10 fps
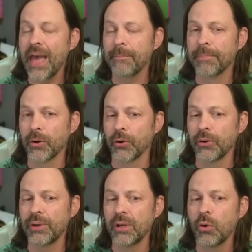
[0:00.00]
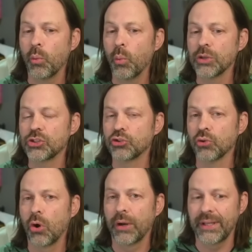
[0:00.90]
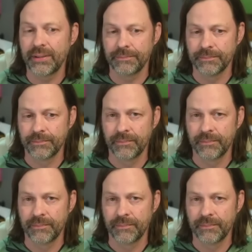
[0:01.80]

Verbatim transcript: that bird was drawn in.